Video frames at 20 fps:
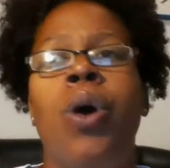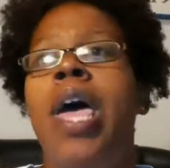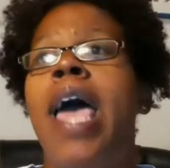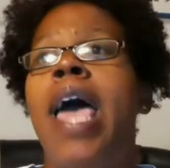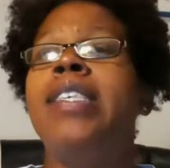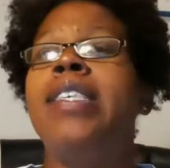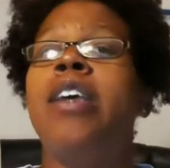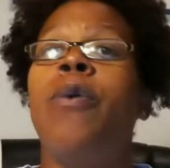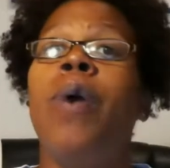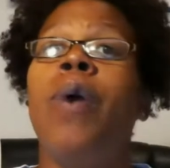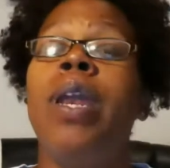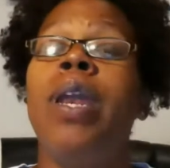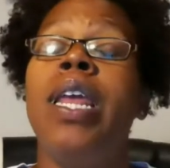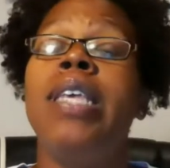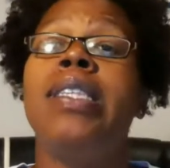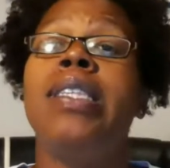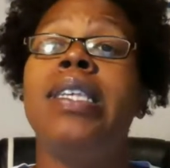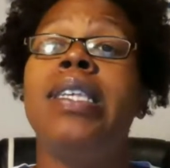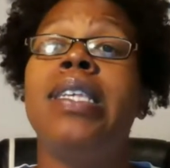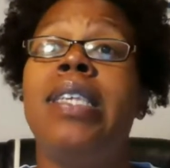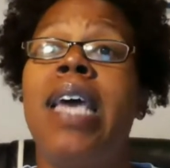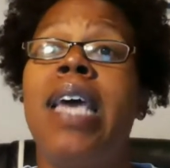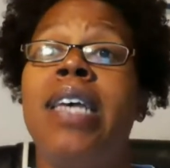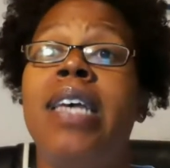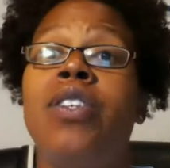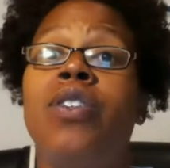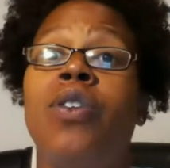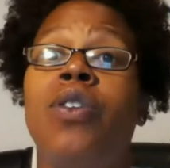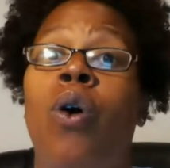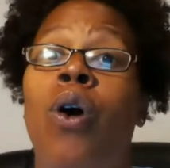And someone needs to
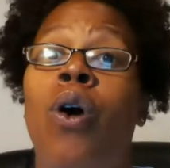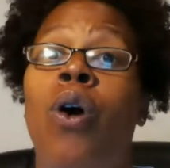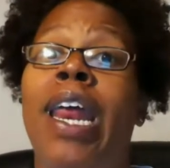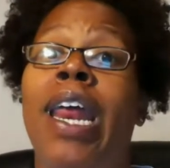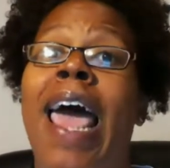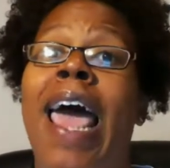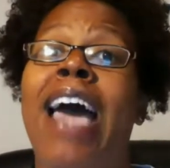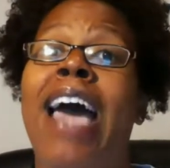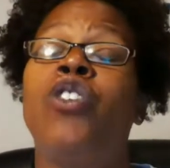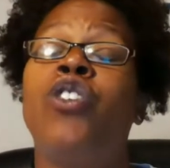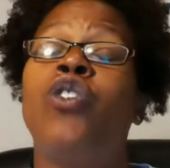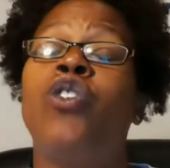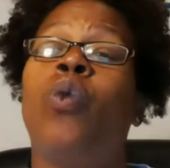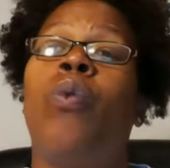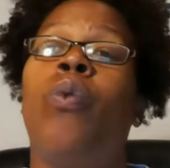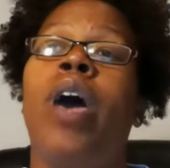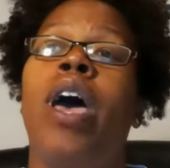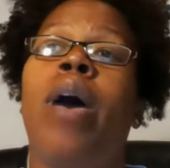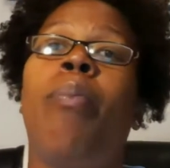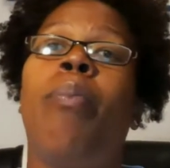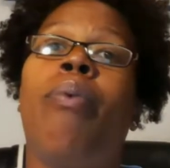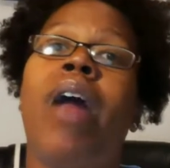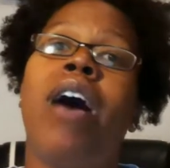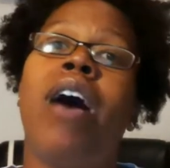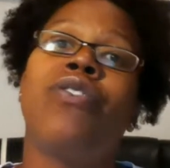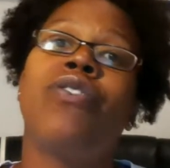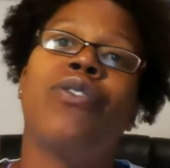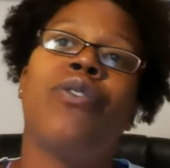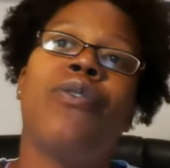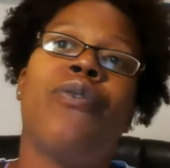test on an actual web
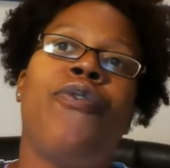browser